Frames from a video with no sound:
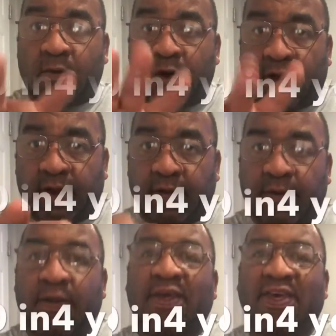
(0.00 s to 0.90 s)
work.
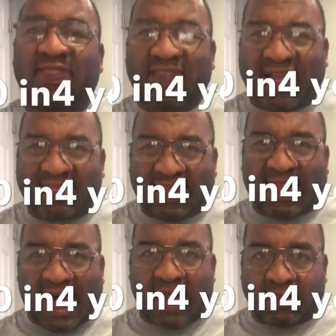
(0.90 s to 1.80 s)
That's a
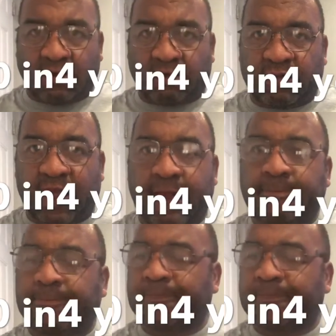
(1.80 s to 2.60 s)
lot, understand?